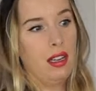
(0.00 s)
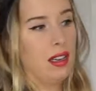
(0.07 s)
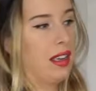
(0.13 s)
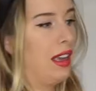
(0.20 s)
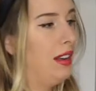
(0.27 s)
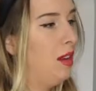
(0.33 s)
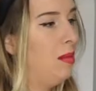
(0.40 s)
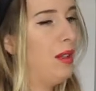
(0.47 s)

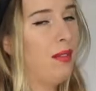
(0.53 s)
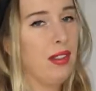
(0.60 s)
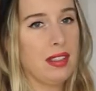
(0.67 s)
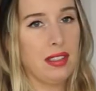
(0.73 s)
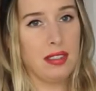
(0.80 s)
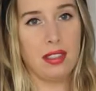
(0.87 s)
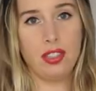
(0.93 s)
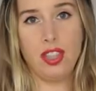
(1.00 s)
Can you believe this
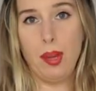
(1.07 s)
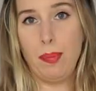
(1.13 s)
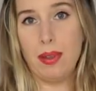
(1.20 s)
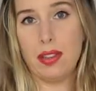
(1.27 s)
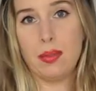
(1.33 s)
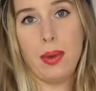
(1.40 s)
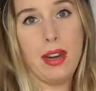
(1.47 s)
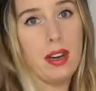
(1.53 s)
is the
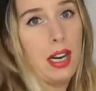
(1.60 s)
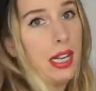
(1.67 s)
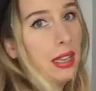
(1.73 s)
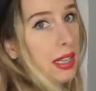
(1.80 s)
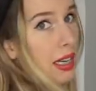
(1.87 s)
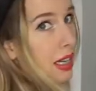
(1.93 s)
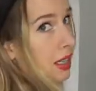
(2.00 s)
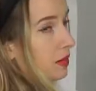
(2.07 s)
cheapest sweater in
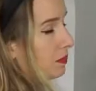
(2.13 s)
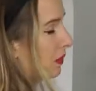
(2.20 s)
there?